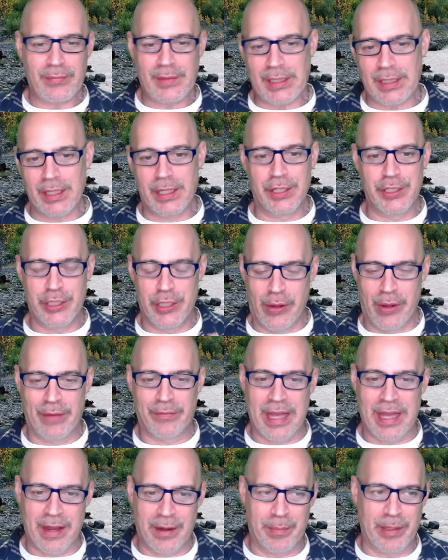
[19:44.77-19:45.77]
Because, you know, I've
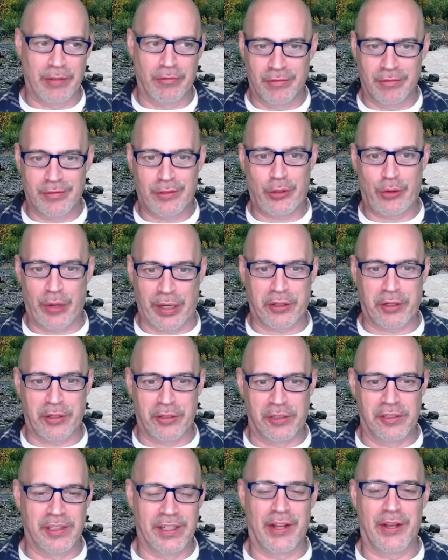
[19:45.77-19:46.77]
got to be
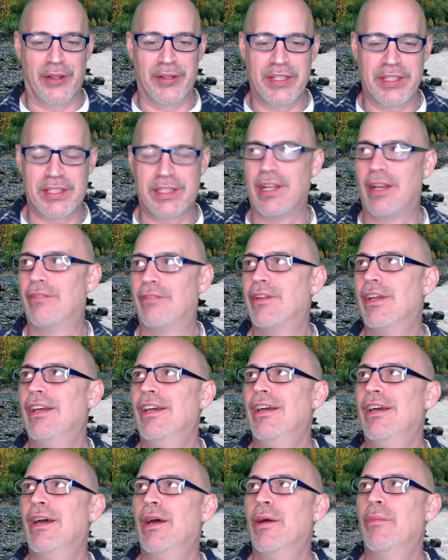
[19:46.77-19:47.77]
critical and all this stuff.
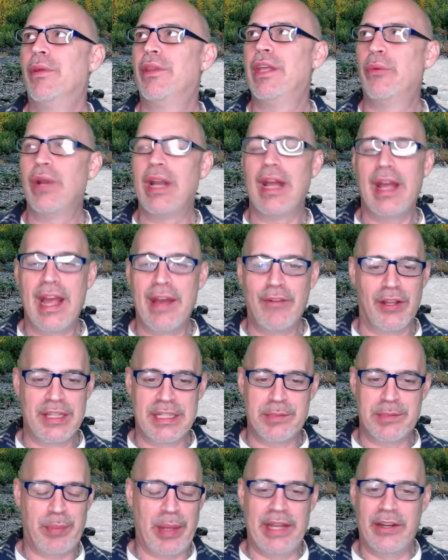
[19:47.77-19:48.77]
But then when I have all
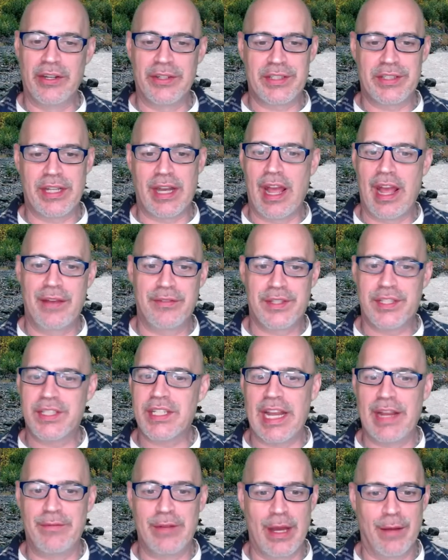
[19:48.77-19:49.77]
these Paydirts that I have
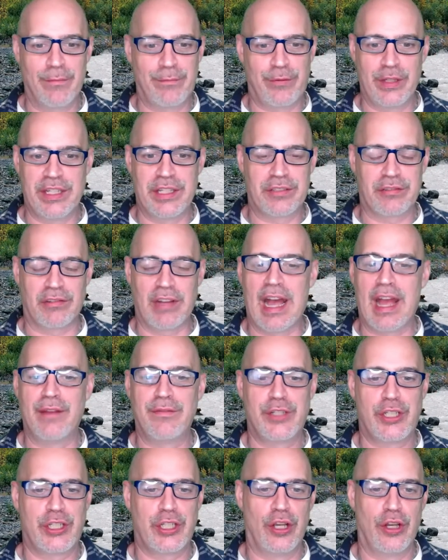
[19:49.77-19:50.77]
saved up for these live
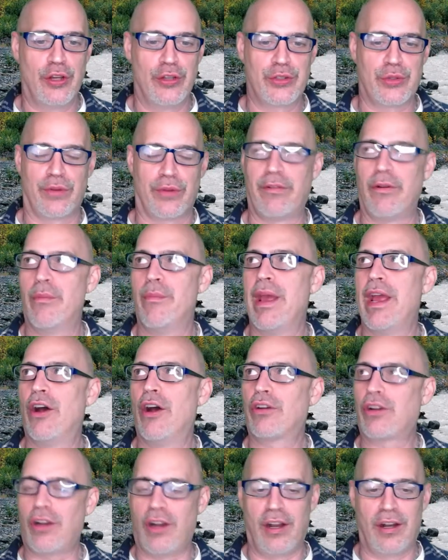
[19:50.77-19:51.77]
shows or for mail
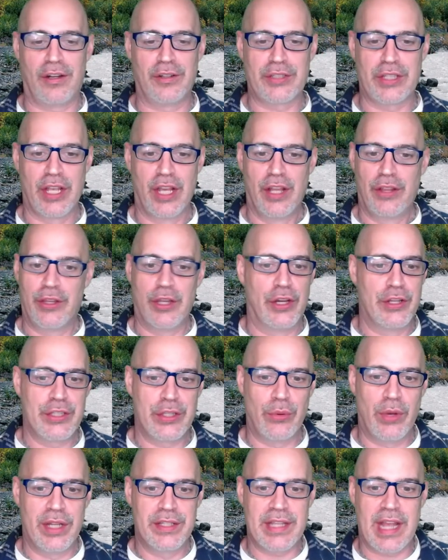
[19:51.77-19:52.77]
calls, those are
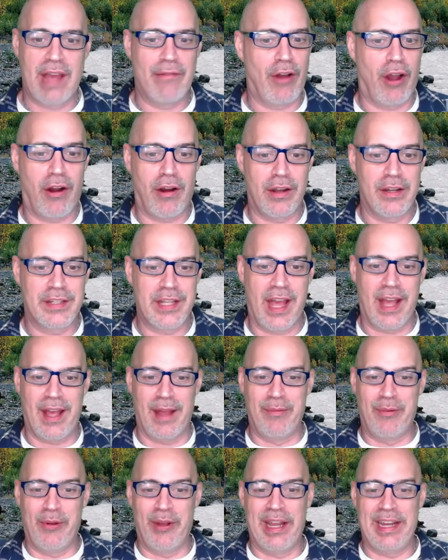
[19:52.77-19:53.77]
the ones I have a hard time
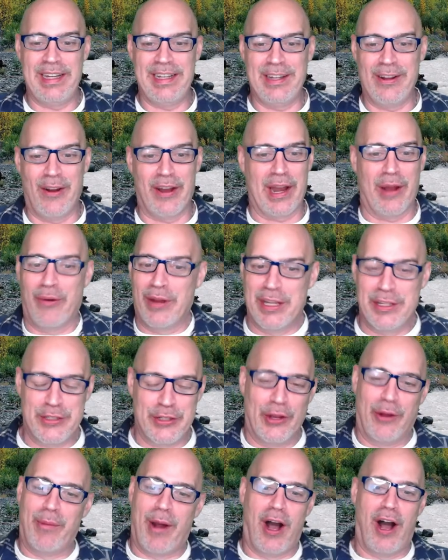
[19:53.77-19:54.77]
waiting on. I want to
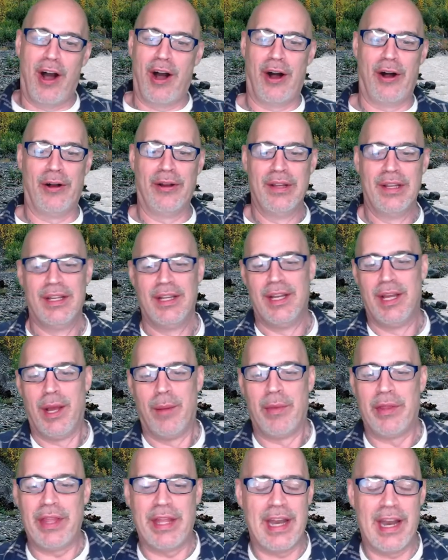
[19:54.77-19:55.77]
do them all,
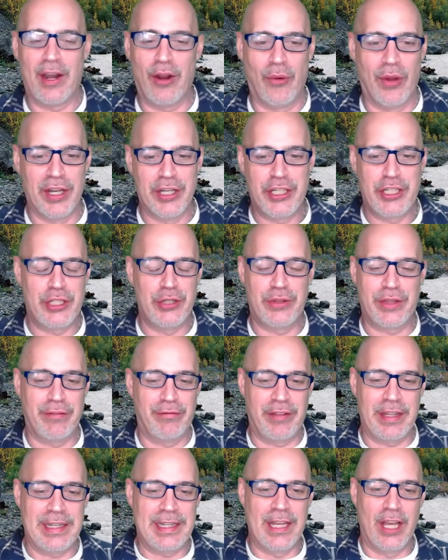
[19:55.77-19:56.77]
but then I don't want to shoot the
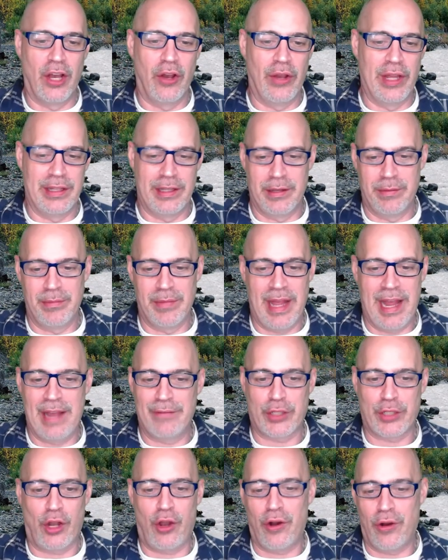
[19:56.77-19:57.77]
video and then have
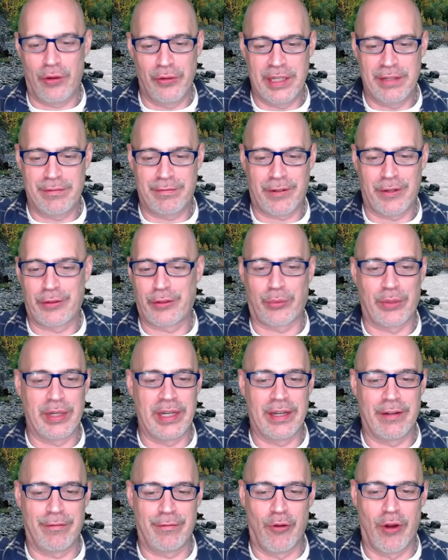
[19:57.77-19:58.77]
to hold it for 3
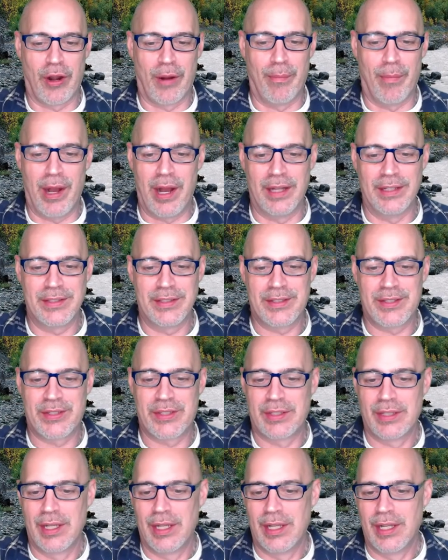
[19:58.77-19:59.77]
or 4 months
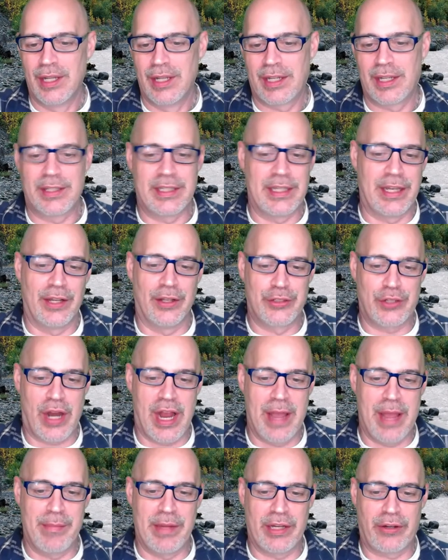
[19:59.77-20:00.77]
because then it'll
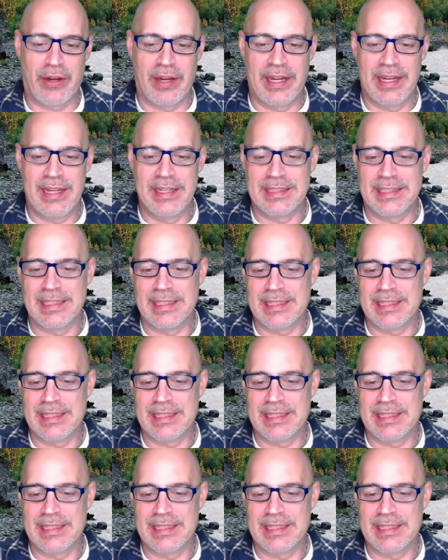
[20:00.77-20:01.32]
drive me crazy.